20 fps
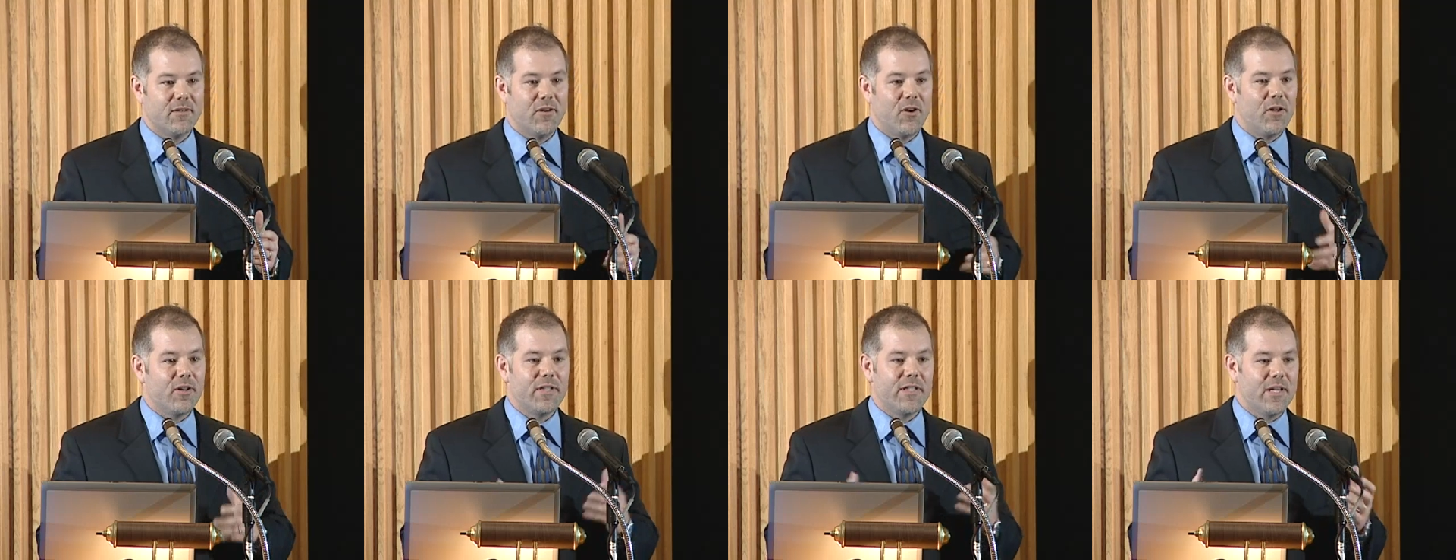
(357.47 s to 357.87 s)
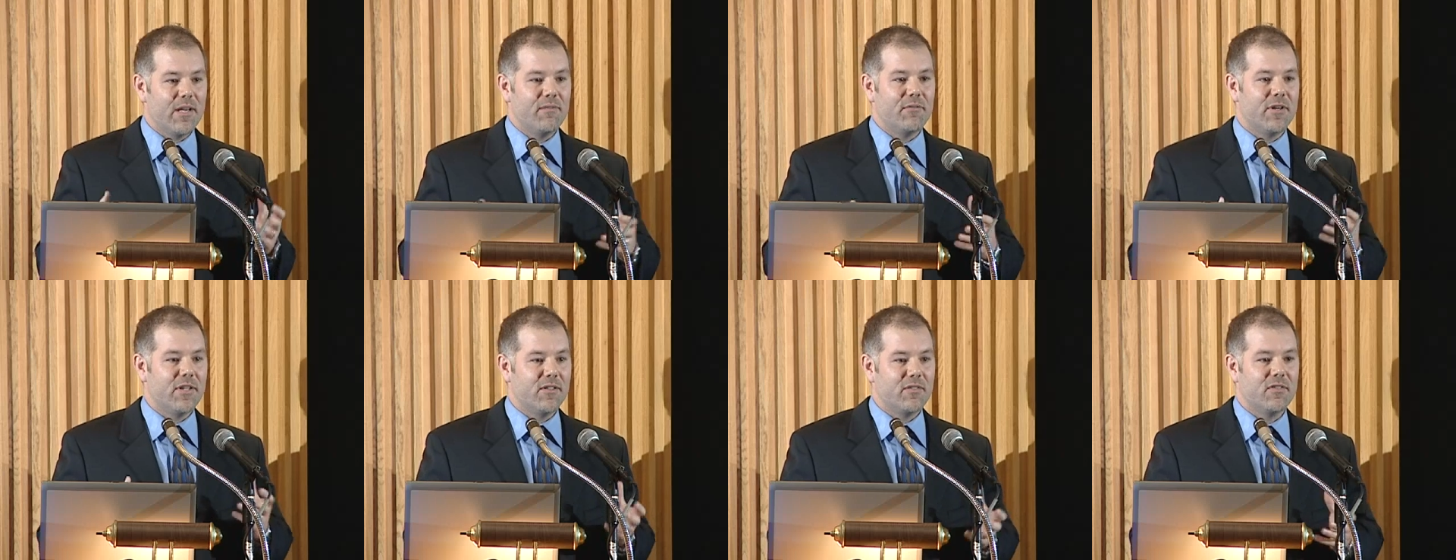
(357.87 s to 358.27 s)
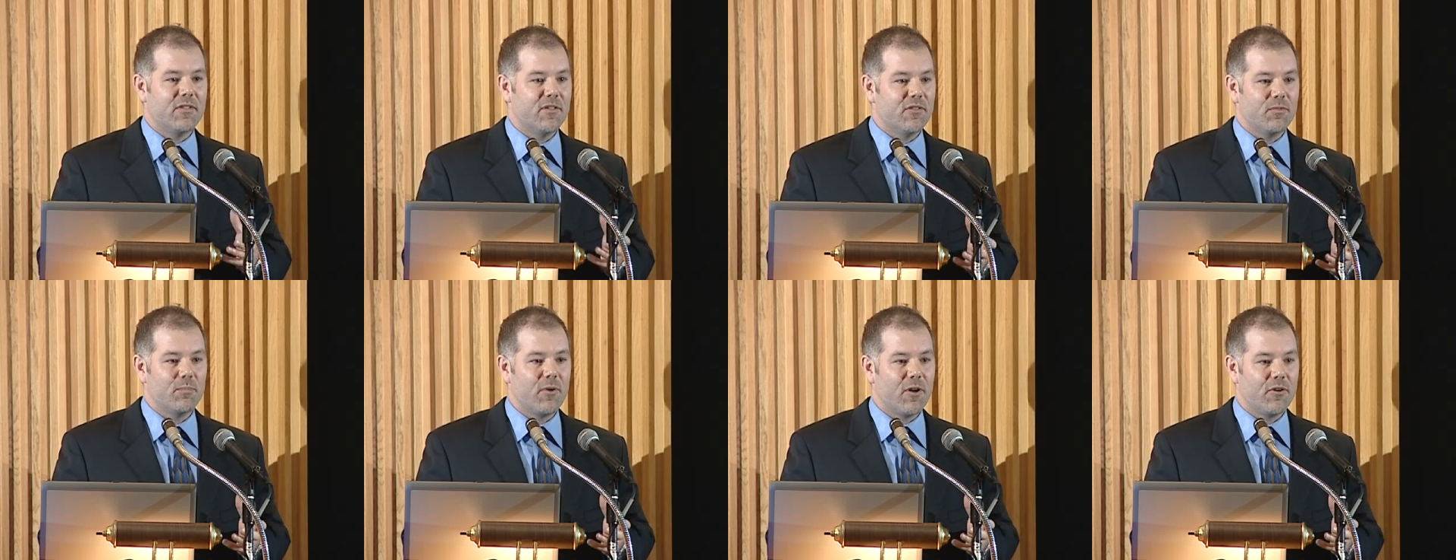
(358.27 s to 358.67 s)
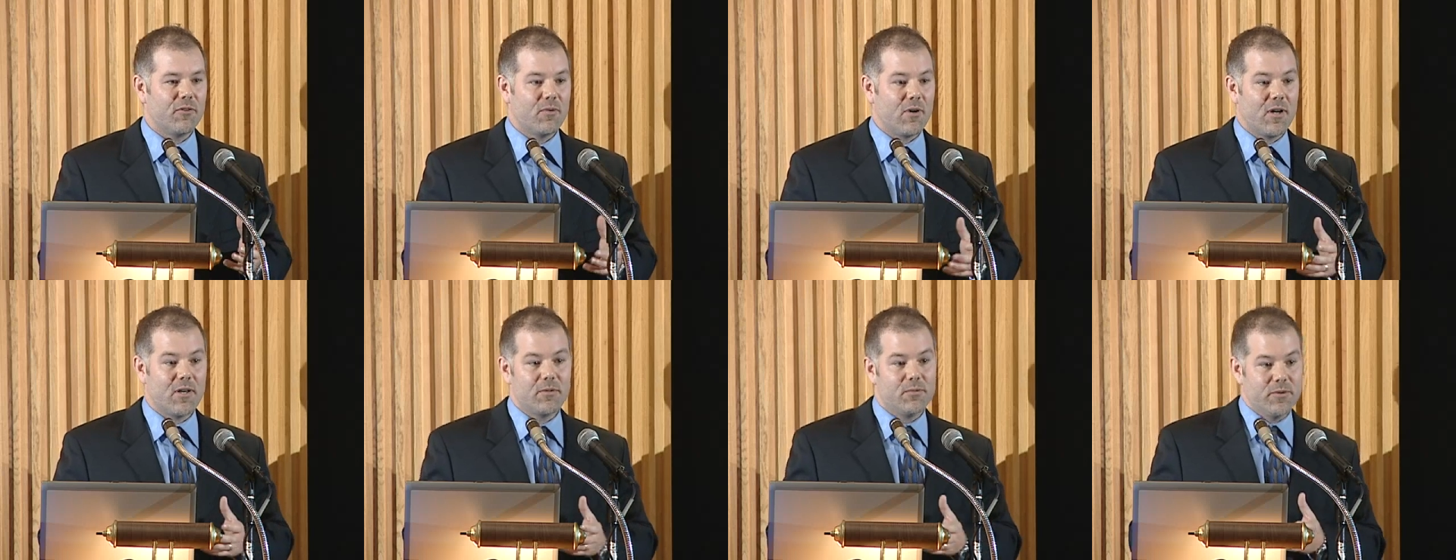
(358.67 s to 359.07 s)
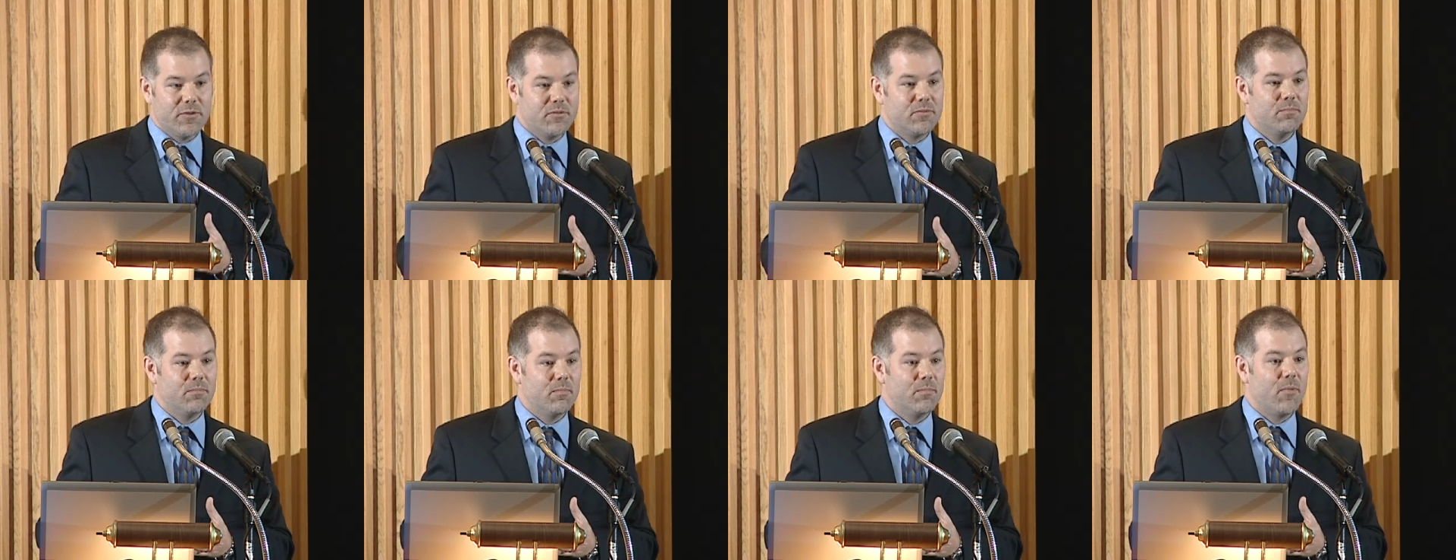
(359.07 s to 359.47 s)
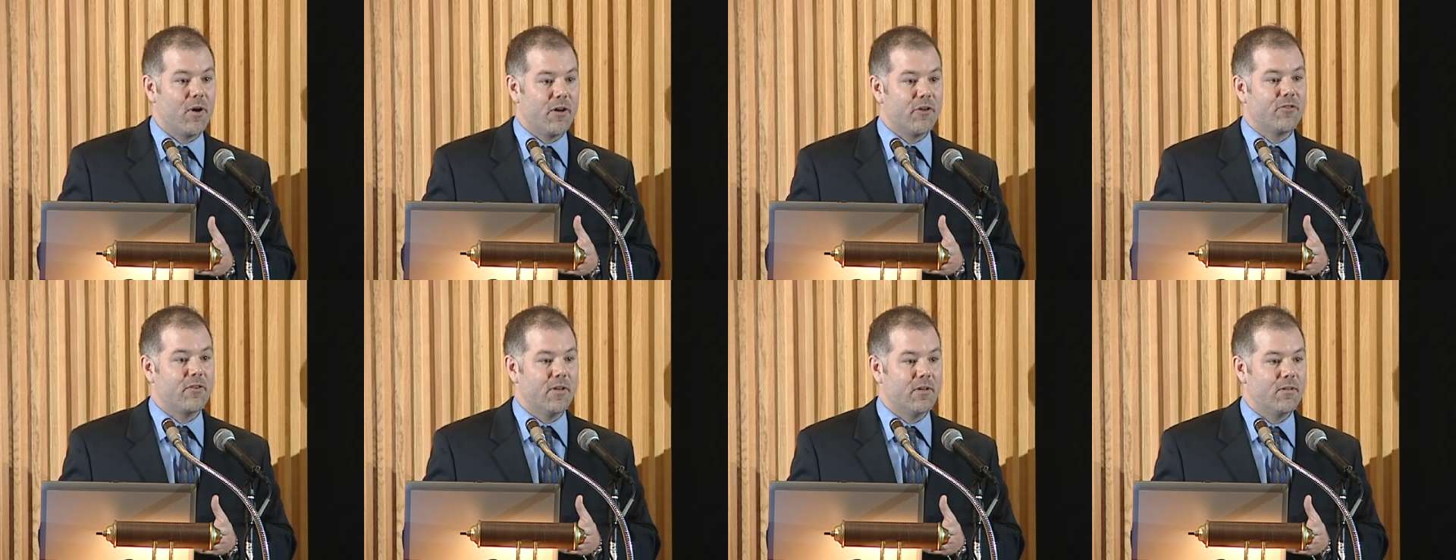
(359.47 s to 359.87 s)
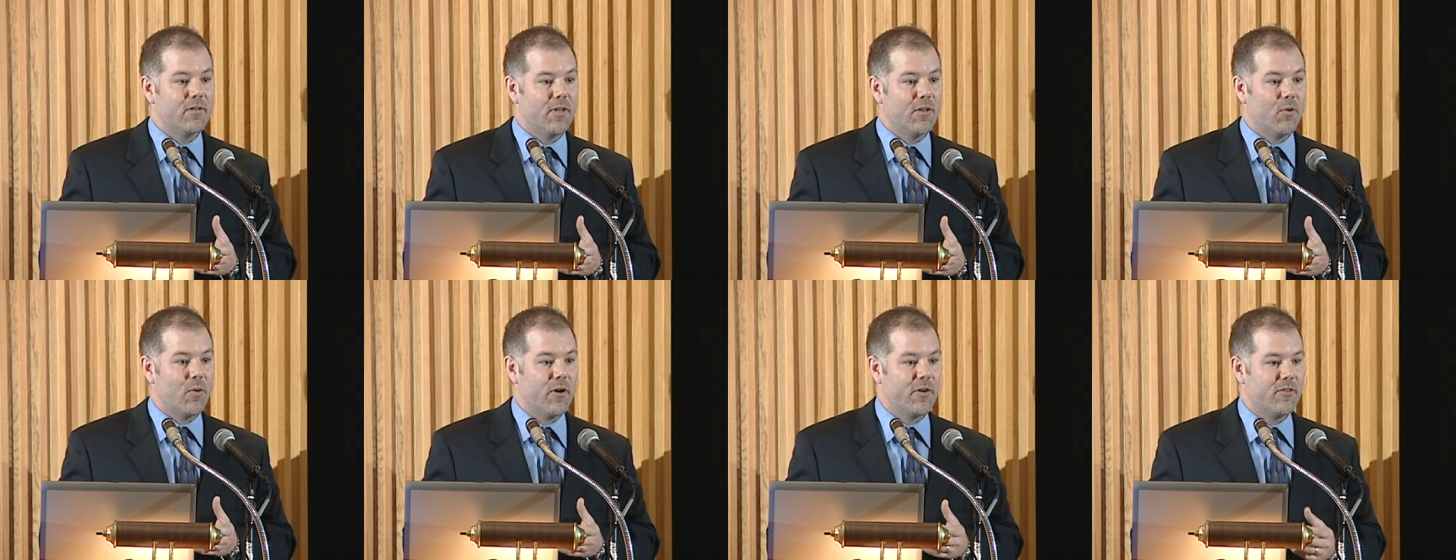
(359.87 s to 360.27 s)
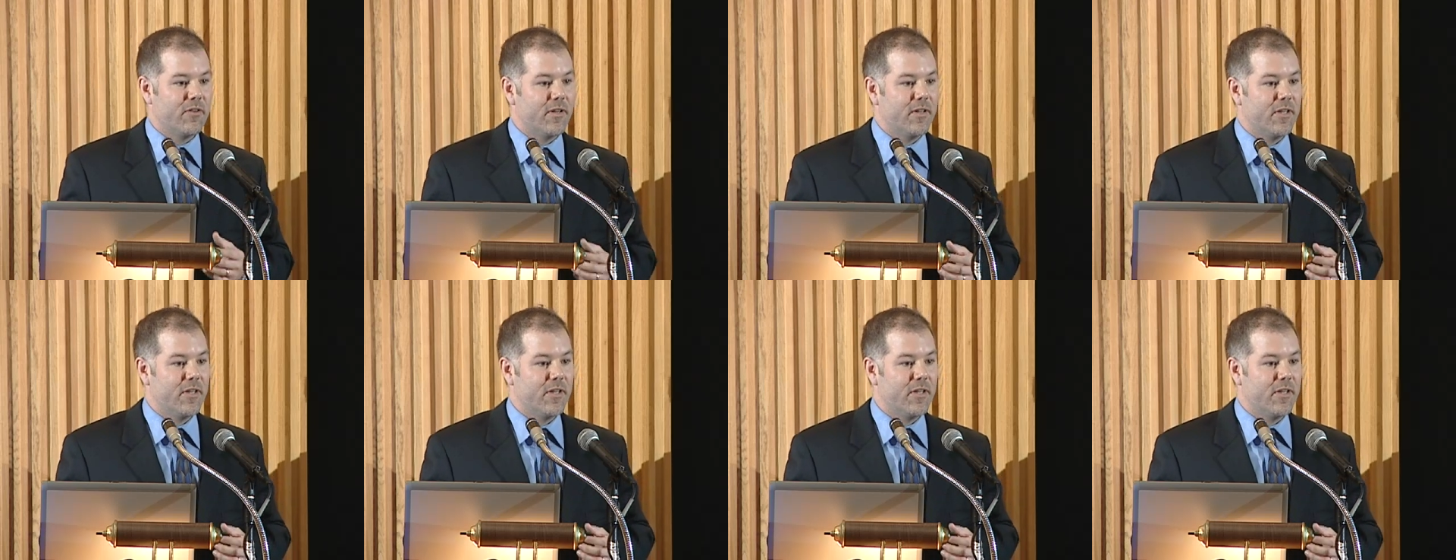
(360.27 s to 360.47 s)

all the evidence in this Mars rock was Martian in origin.